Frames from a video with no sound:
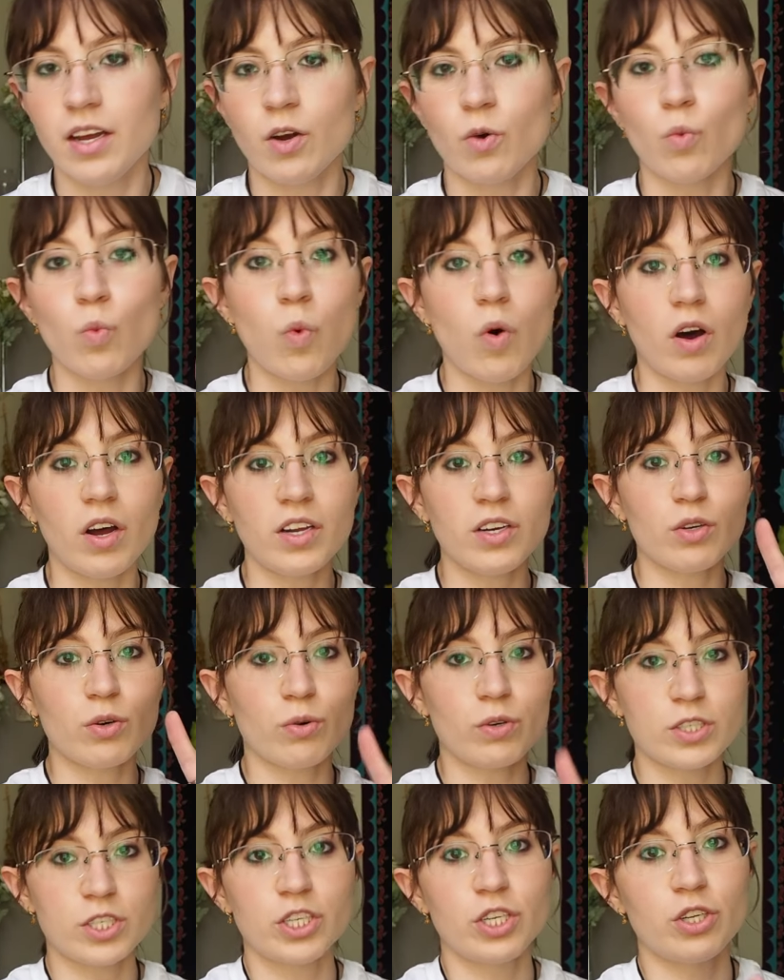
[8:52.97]
one
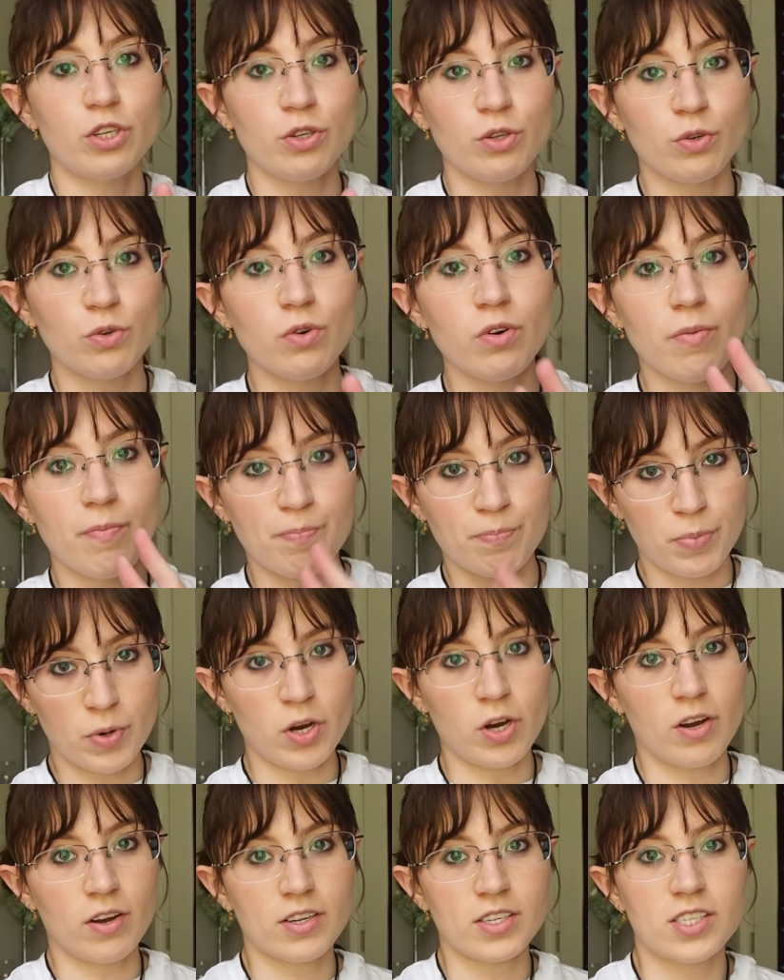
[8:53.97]
or two
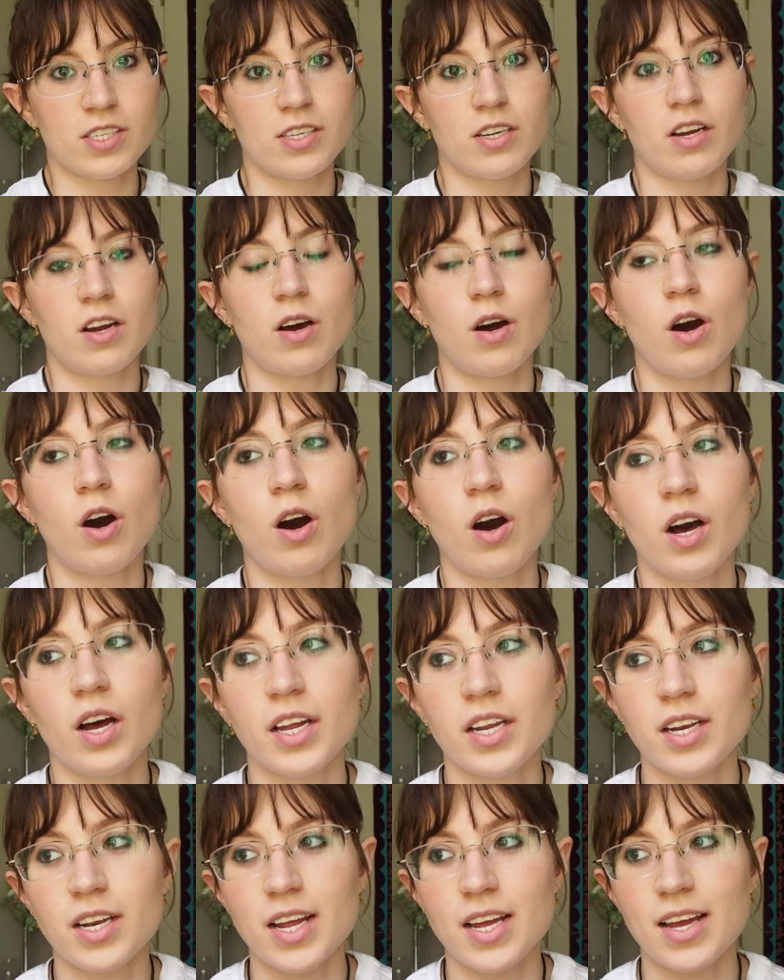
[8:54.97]
books
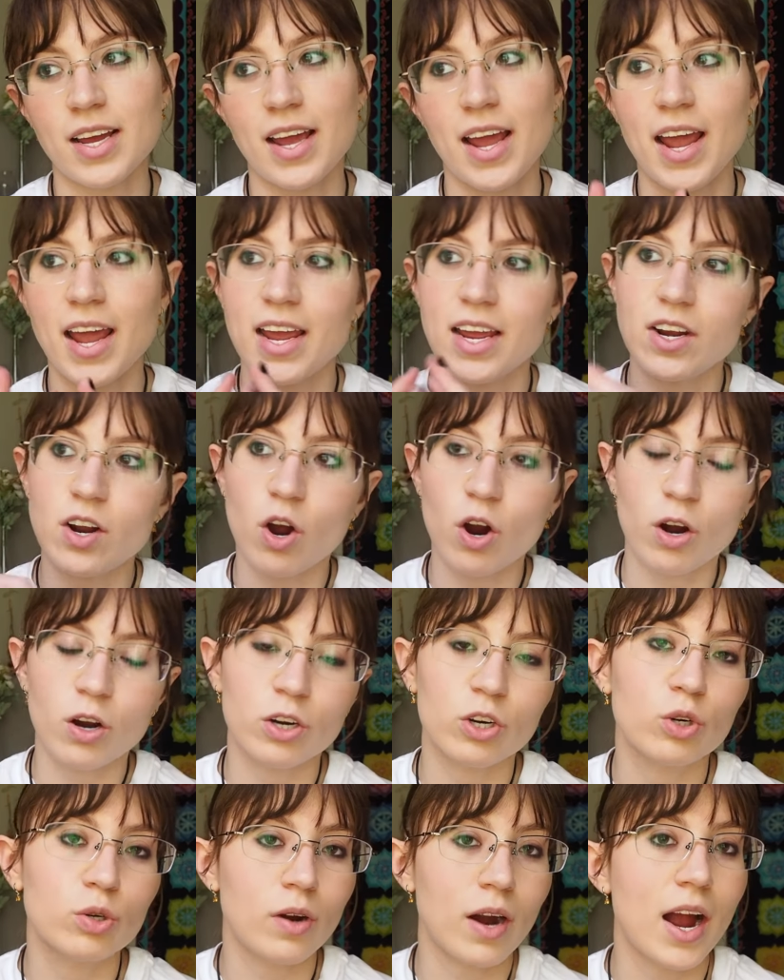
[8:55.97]
on an
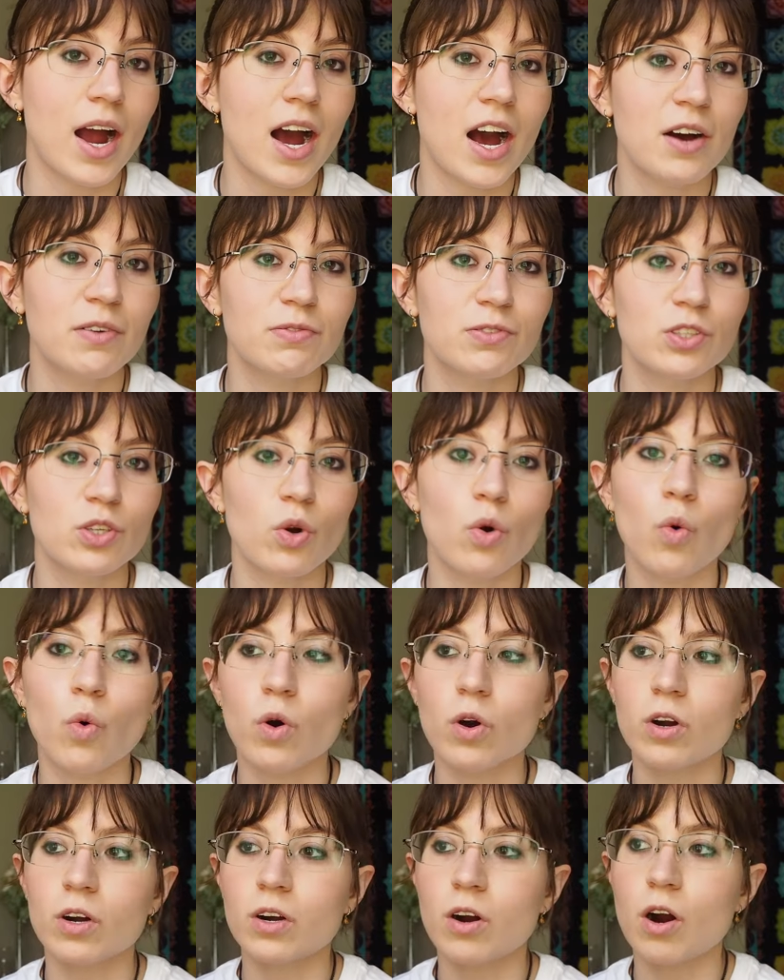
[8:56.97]
art craft
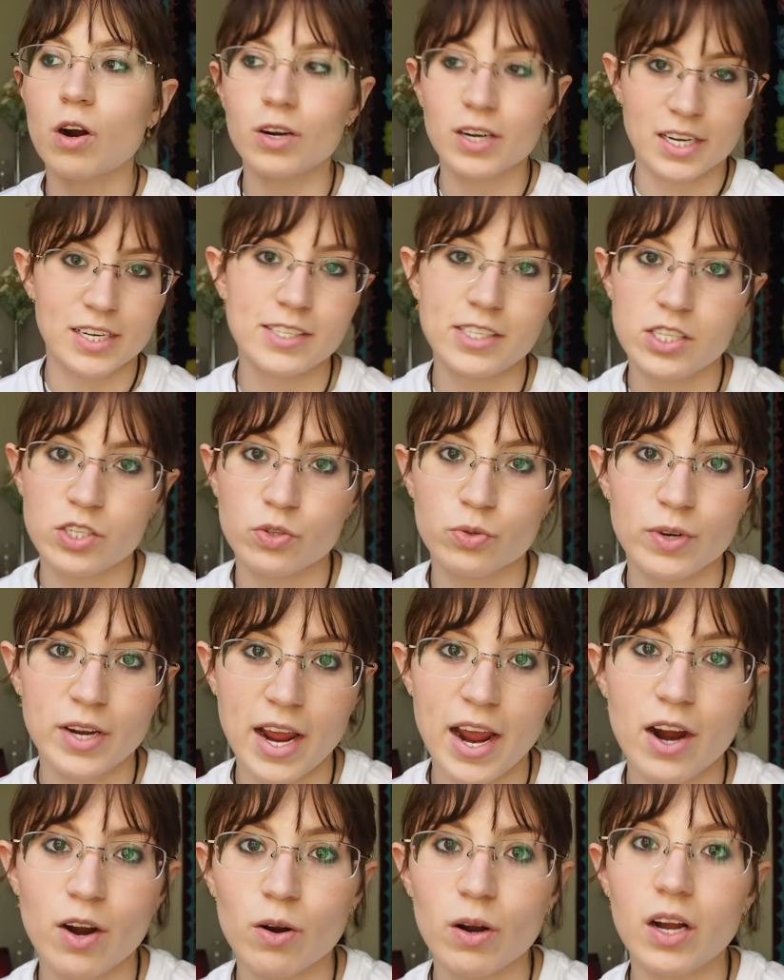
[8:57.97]
or art history
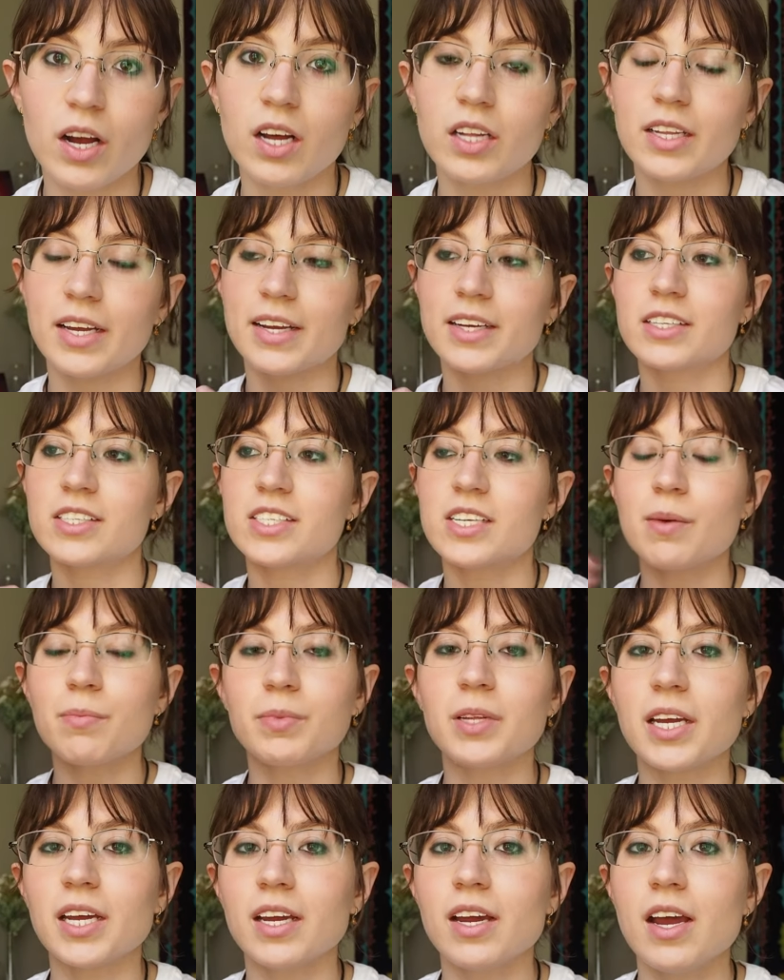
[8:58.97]
era, like
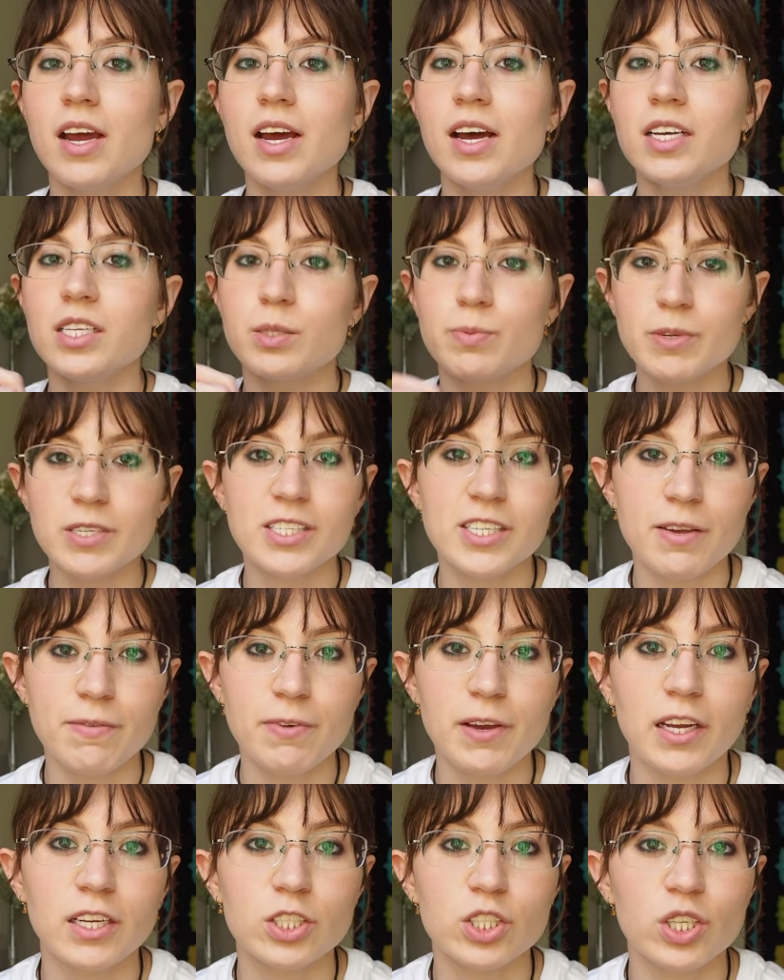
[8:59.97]
something
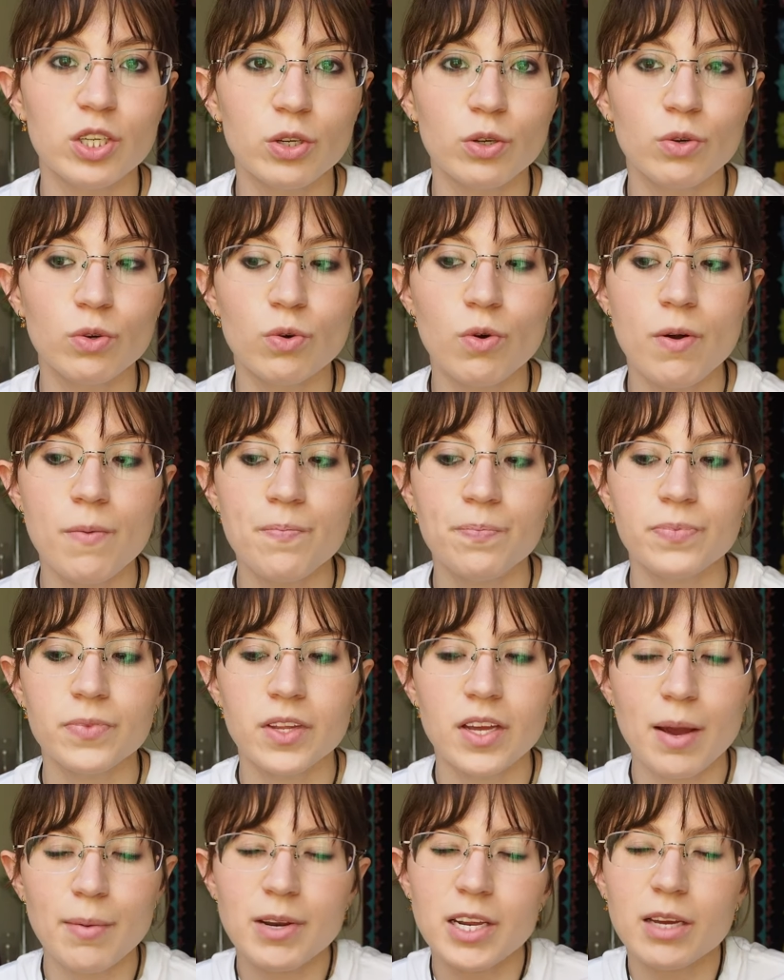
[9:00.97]
specific to,
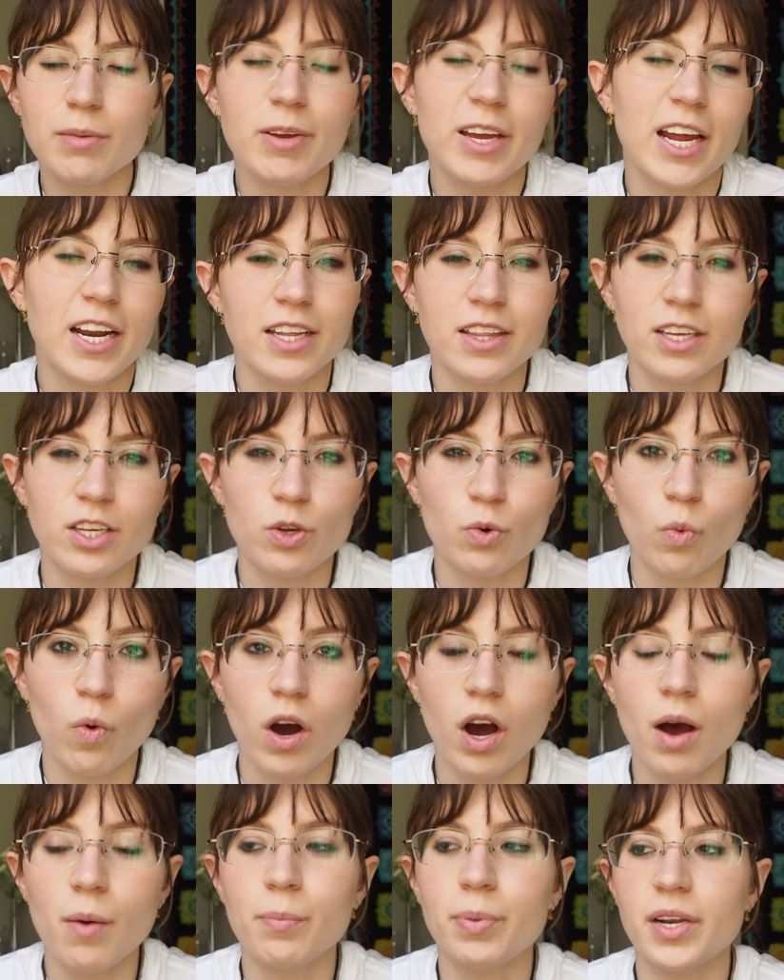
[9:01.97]
I mean, it could be anything you
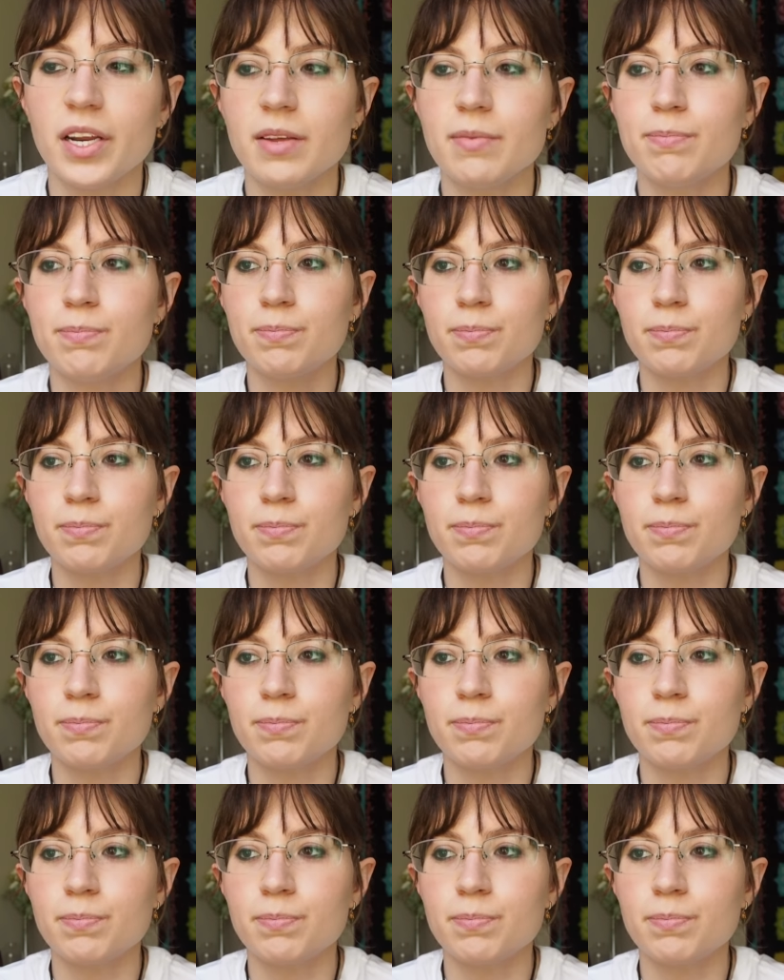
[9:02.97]
want, but